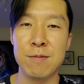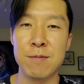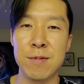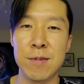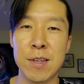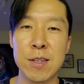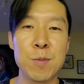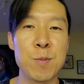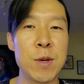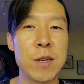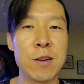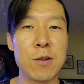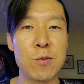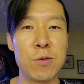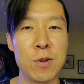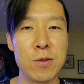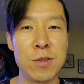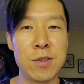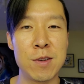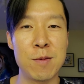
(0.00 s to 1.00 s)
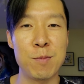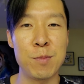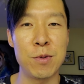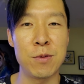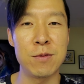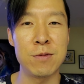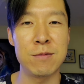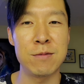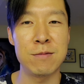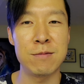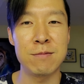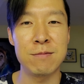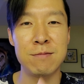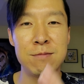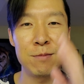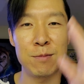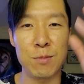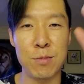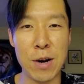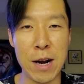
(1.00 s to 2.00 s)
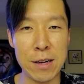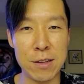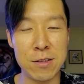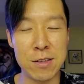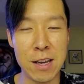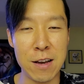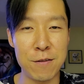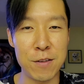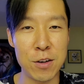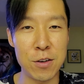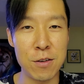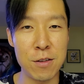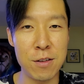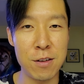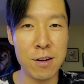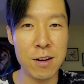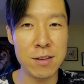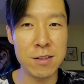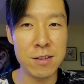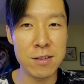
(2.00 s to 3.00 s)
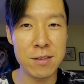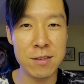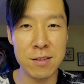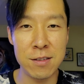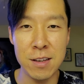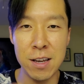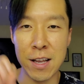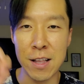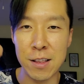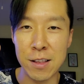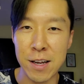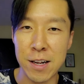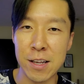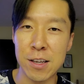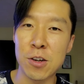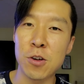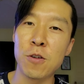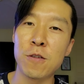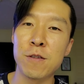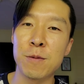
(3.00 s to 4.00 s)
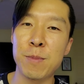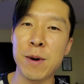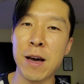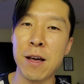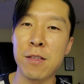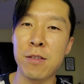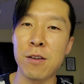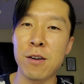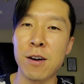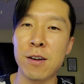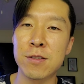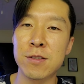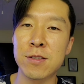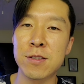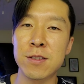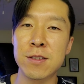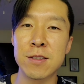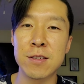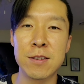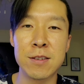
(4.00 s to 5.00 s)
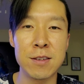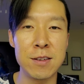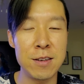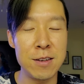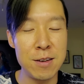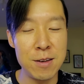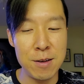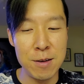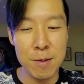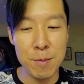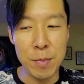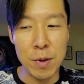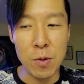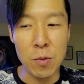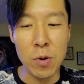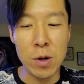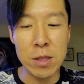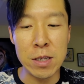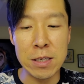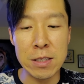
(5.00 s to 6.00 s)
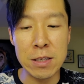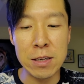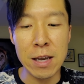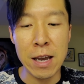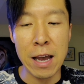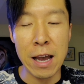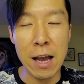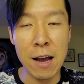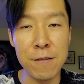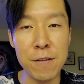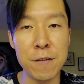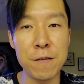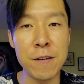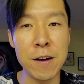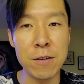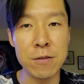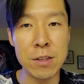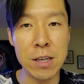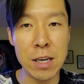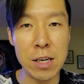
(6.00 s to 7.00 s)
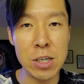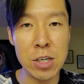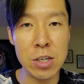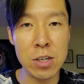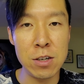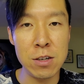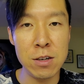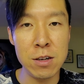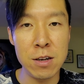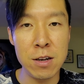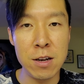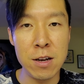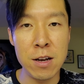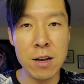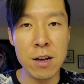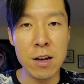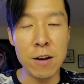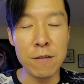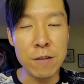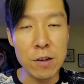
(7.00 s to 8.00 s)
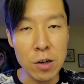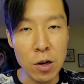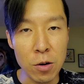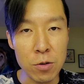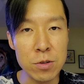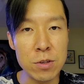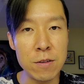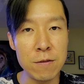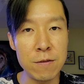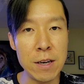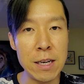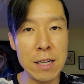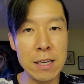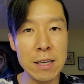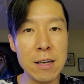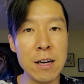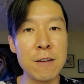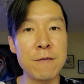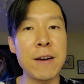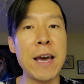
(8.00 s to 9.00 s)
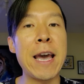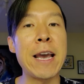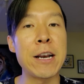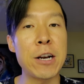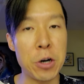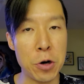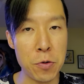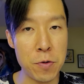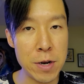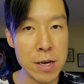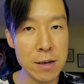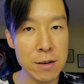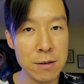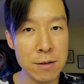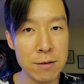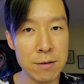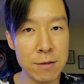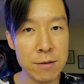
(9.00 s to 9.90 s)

Let's make it real simple. Practice having good thoughts and letting go of the bad thoughts. Be willing to have a foundation of cultivating, of anchoring